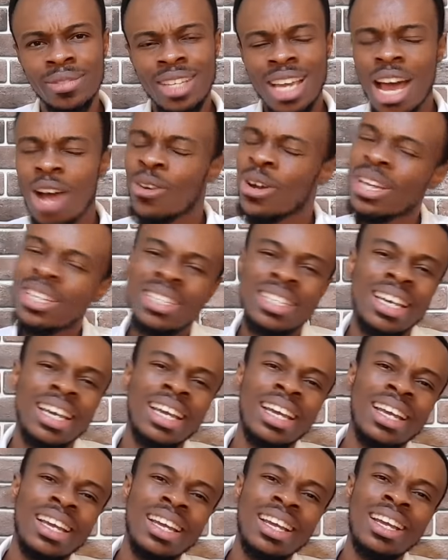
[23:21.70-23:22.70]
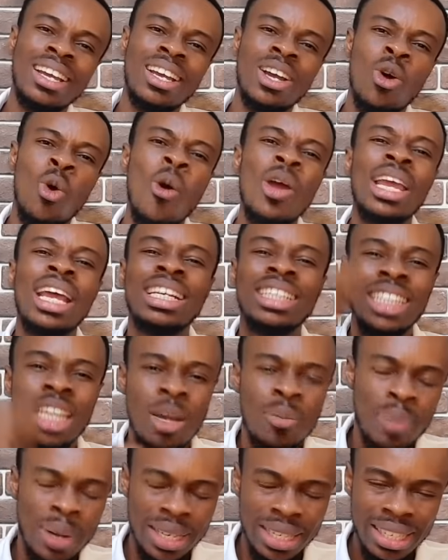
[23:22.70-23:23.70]
Akwe say, oye
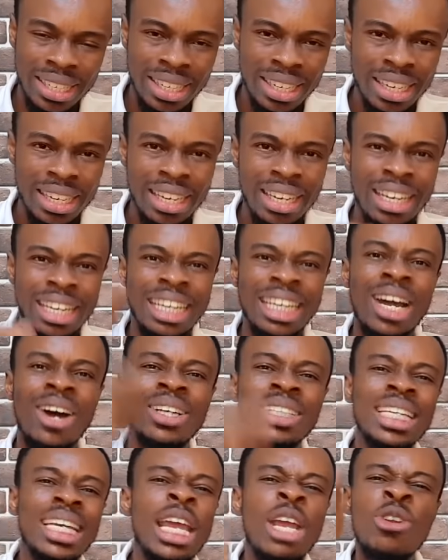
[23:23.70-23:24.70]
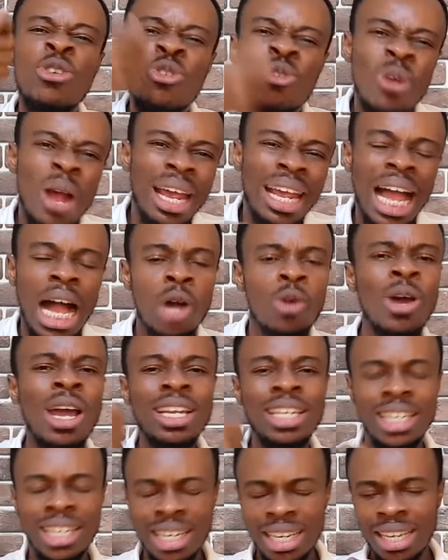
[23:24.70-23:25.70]
shepherd. Now the inri
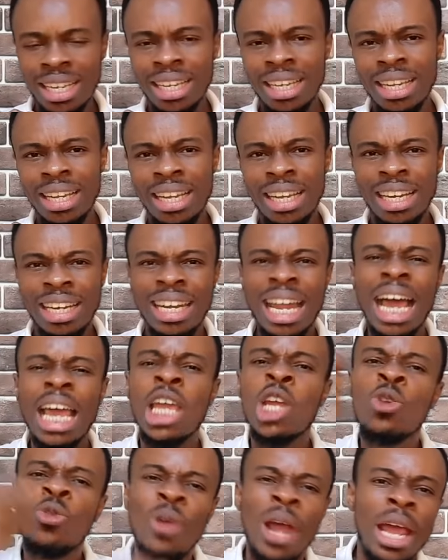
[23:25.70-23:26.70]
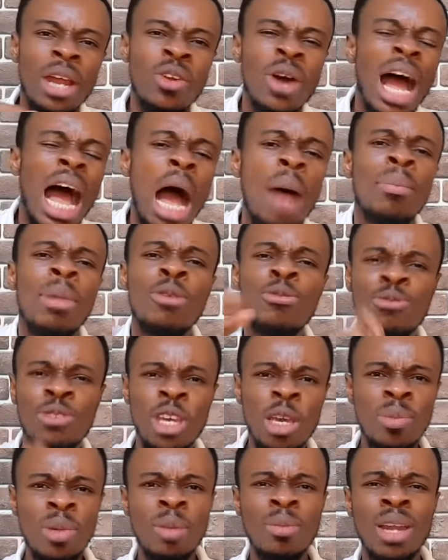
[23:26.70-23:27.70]
akwe didi. Na inri no a me
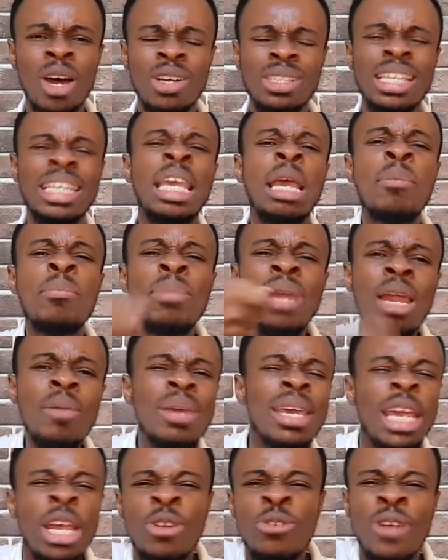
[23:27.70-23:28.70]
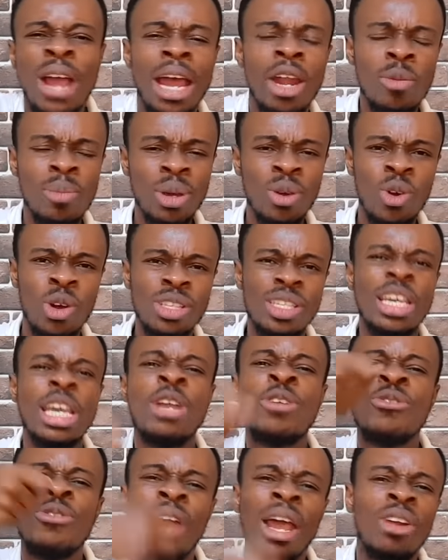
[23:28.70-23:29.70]
fibi. Now say ye mlemi inri no because
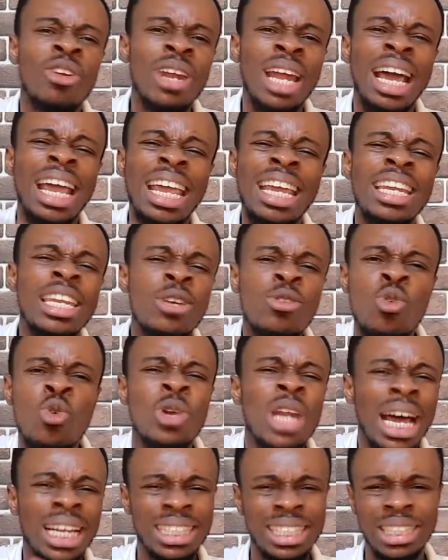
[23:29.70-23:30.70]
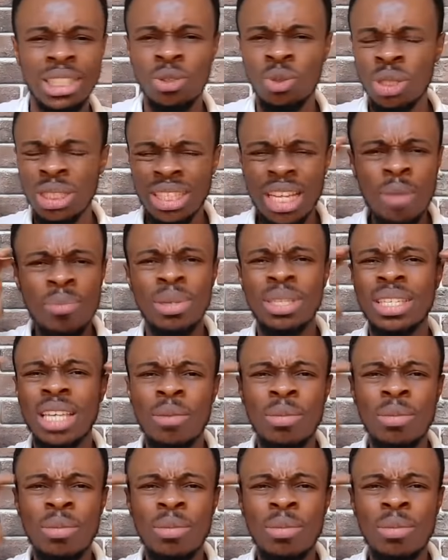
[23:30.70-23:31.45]
inri no na any good attitude. Sebi.